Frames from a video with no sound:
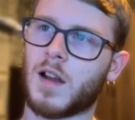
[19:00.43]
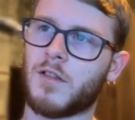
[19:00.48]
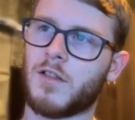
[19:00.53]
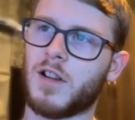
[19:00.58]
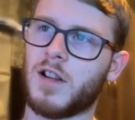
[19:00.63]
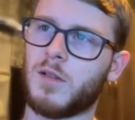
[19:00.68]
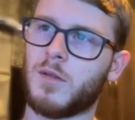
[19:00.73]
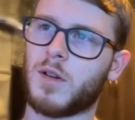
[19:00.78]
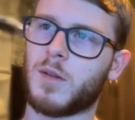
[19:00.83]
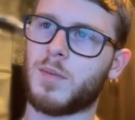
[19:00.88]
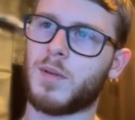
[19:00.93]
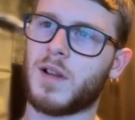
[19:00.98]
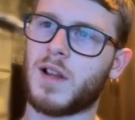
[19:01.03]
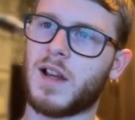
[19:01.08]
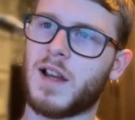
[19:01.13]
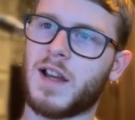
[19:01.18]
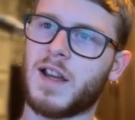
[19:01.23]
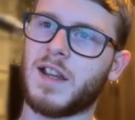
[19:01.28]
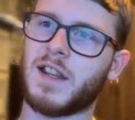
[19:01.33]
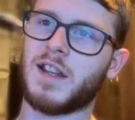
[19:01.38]
I really want to
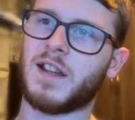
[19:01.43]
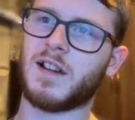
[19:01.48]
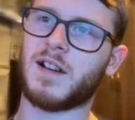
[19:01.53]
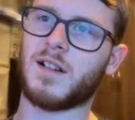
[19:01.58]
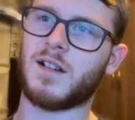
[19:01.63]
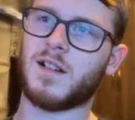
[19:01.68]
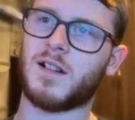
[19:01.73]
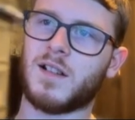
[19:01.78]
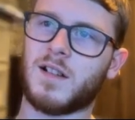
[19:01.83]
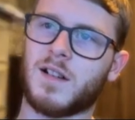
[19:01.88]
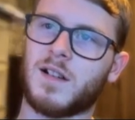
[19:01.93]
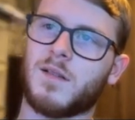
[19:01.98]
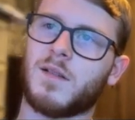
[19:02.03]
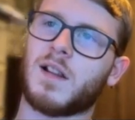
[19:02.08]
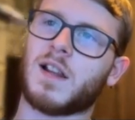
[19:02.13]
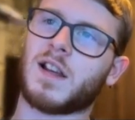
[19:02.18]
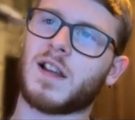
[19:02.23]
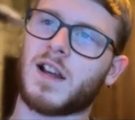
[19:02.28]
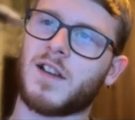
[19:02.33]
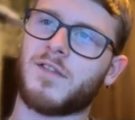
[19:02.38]
play.
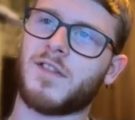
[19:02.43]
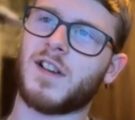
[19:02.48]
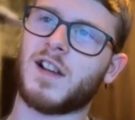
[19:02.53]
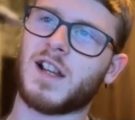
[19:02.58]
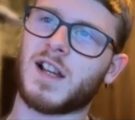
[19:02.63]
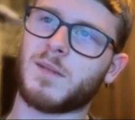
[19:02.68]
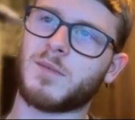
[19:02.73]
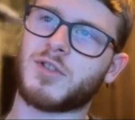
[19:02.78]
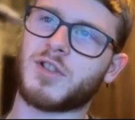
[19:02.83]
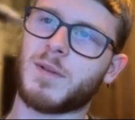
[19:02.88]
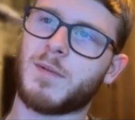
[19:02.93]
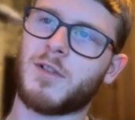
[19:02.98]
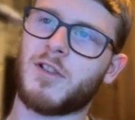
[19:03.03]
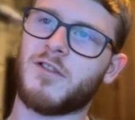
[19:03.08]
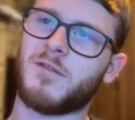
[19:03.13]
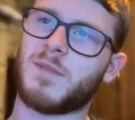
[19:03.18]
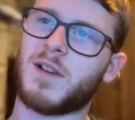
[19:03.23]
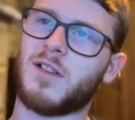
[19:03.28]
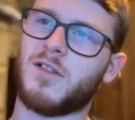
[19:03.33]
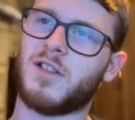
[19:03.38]
Like, I feel like I'm tripping
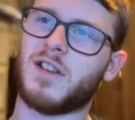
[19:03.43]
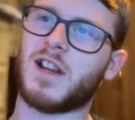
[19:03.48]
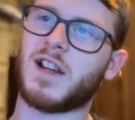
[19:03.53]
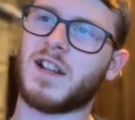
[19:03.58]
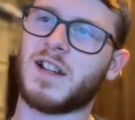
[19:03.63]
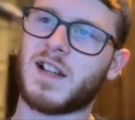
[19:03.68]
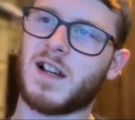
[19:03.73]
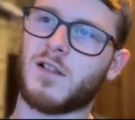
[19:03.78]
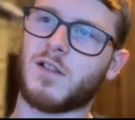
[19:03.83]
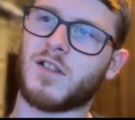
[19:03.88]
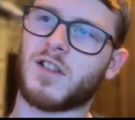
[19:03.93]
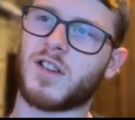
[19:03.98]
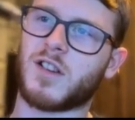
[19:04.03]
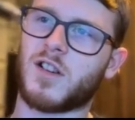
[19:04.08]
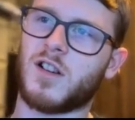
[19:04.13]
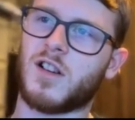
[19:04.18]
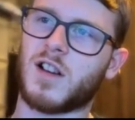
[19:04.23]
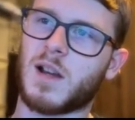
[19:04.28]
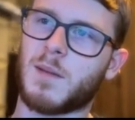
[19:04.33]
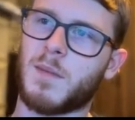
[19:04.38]
over my own knight now because I
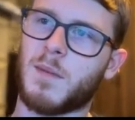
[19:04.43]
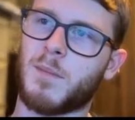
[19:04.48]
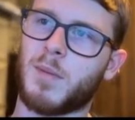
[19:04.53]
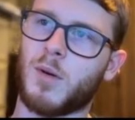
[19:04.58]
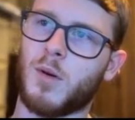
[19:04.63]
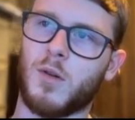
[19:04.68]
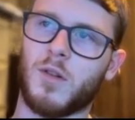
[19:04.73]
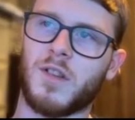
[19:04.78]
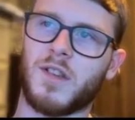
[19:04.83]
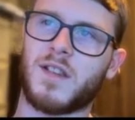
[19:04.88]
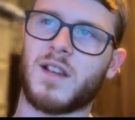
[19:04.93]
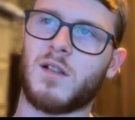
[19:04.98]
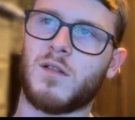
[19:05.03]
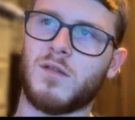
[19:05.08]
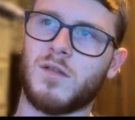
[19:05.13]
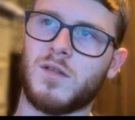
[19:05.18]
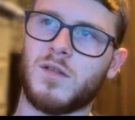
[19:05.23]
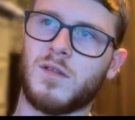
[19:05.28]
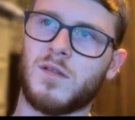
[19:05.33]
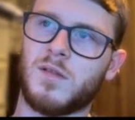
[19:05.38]
can't get my pawns
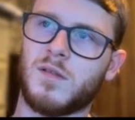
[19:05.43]
out.